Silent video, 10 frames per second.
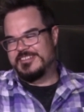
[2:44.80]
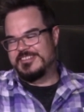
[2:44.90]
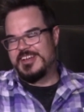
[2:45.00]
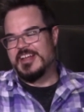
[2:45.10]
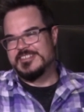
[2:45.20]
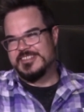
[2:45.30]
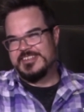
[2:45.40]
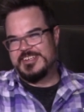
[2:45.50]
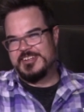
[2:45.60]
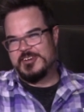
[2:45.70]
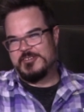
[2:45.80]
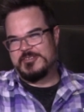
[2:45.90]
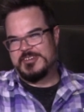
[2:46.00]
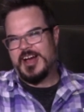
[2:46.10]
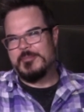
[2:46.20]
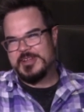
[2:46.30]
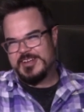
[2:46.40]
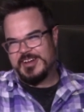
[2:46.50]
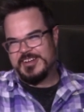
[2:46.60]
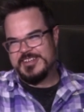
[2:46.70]
constantly you know
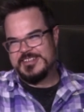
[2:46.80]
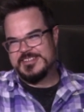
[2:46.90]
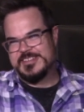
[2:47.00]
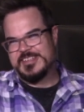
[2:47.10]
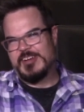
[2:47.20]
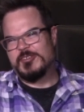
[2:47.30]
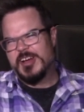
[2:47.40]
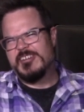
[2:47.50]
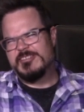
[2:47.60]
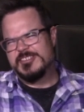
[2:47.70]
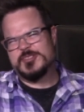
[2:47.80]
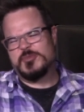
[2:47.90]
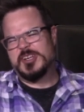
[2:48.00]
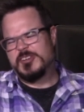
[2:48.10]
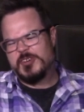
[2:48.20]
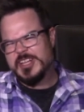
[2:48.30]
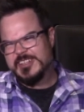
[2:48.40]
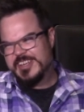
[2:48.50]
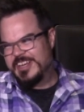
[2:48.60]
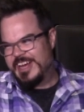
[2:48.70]
commenting on his how, how what a great
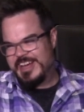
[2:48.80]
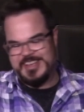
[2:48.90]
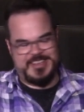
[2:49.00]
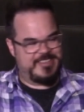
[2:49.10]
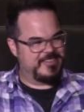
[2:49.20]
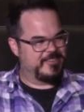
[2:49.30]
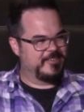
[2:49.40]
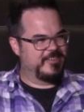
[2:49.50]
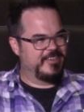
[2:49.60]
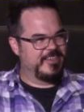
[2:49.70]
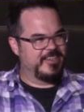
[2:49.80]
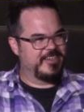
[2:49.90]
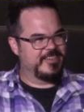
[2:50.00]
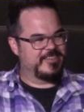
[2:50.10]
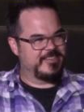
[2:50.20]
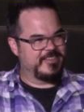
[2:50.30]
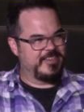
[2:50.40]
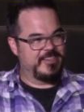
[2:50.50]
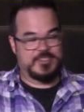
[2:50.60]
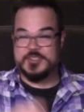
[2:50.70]
looking guy he is and it's
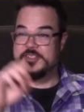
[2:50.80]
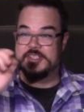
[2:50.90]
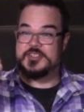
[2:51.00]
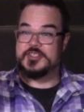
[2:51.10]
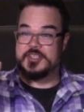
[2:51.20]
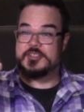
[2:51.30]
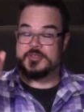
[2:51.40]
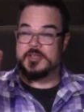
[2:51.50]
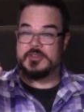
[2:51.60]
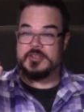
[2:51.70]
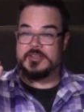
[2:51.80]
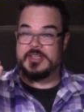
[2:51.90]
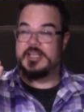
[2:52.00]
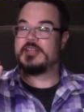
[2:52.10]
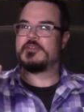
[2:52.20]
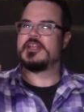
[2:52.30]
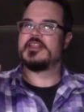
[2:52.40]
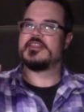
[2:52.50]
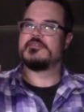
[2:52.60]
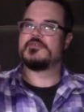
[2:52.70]
it's just it's just interesting that and it and
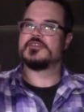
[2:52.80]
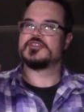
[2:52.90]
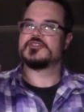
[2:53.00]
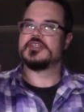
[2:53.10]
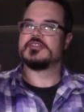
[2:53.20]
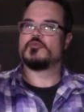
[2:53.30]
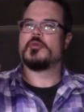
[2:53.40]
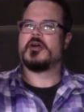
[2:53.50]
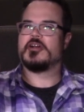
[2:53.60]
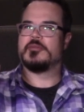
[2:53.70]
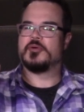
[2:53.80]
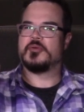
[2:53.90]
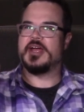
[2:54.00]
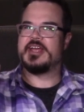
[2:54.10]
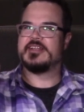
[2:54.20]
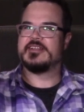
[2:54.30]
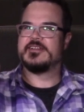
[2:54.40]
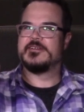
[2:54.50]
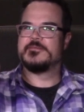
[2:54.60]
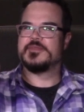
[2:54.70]
it feels remarkable right
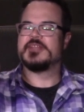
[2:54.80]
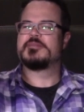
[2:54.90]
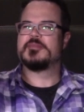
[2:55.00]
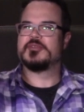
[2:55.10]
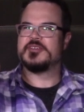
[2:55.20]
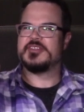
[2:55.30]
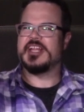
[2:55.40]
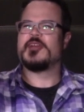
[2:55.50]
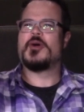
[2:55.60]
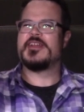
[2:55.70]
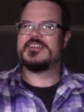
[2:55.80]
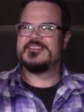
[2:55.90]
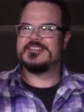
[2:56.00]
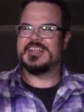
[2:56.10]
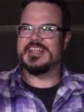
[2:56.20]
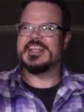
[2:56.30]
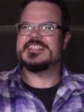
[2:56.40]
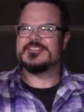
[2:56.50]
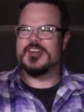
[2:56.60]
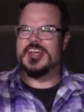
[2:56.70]
people do that. Like, why are they doing that? That's
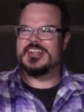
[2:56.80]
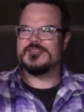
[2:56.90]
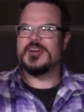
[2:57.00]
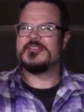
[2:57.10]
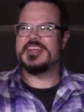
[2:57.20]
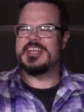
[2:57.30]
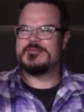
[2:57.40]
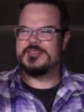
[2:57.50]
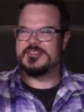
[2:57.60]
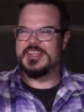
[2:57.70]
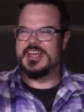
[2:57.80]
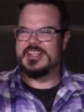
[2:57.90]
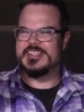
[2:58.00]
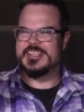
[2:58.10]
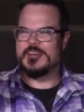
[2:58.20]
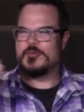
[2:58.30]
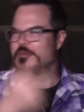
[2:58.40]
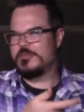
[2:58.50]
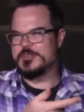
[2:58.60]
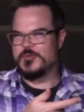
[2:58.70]
strange. Why would they keep doing that? It's like, well,
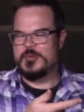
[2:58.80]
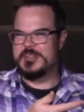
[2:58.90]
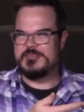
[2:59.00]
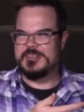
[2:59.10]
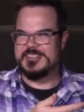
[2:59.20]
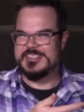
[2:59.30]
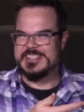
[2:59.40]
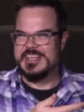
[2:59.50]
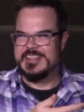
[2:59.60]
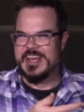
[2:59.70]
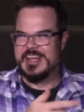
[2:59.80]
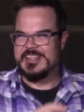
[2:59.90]
if it was a woman, you wouldn't say that.